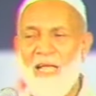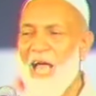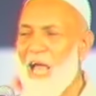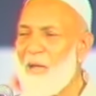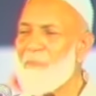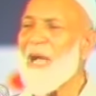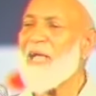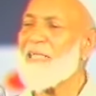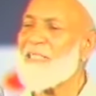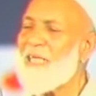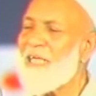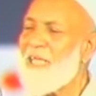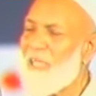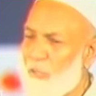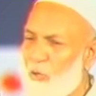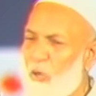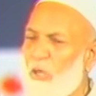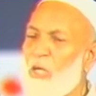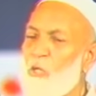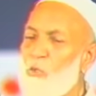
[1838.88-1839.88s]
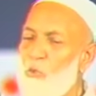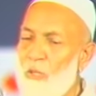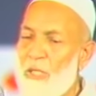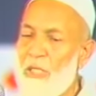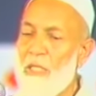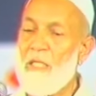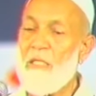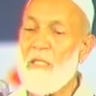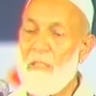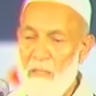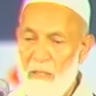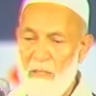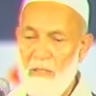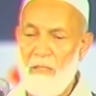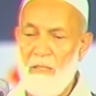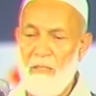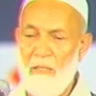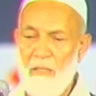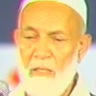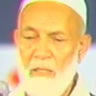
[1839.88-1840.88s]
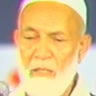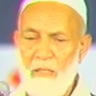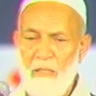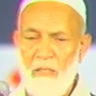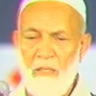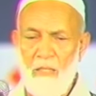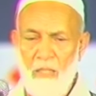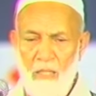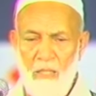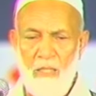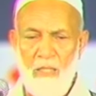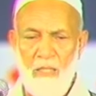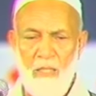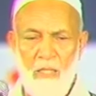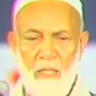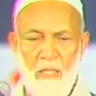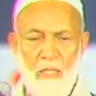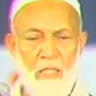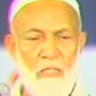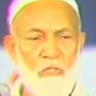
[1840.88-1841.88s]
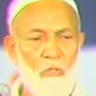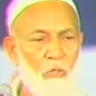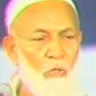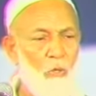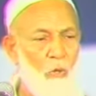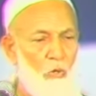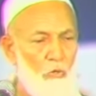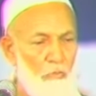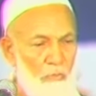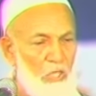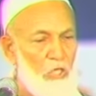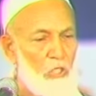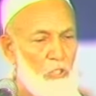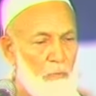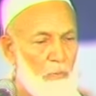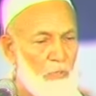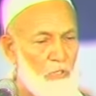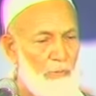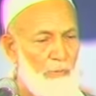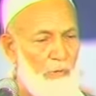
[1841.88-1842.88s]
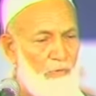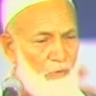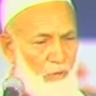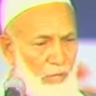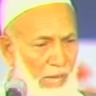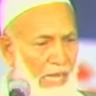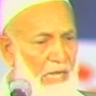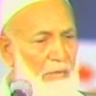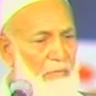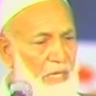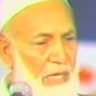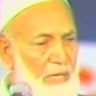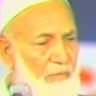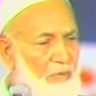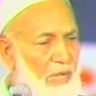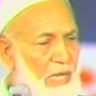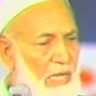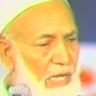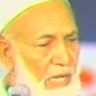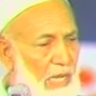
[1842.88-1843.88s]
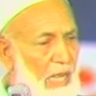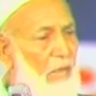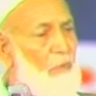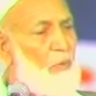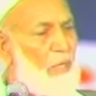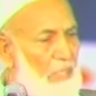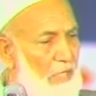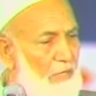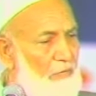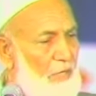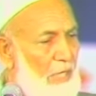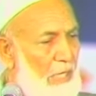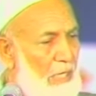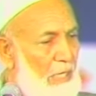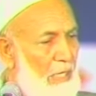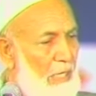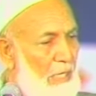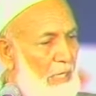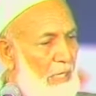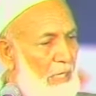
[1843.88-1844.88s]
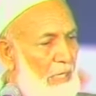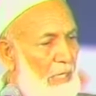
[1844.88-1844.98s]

I'm asking, is God a loony? Yeah? He's going to hold me responsible for what Adam did and what Eve did.